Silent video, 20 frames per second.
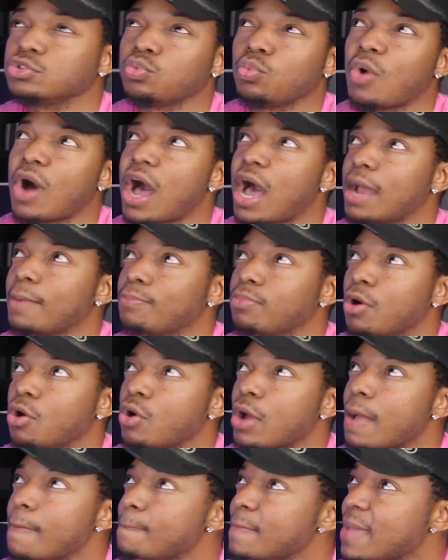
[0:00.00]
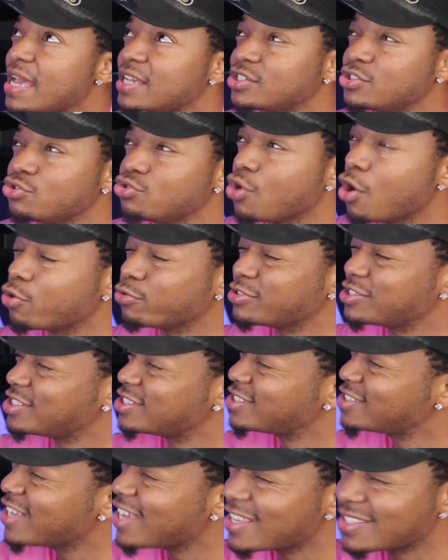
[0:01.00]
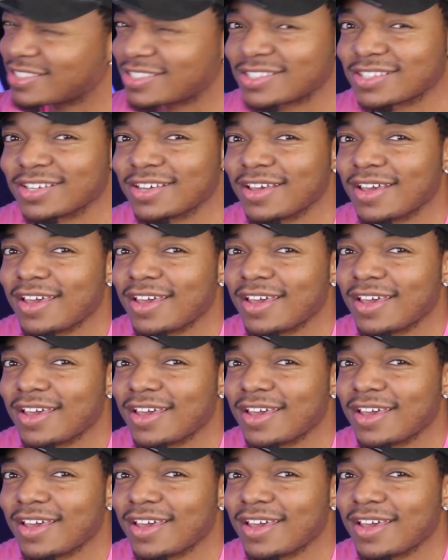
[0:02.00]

Why, bro? It makes no sense.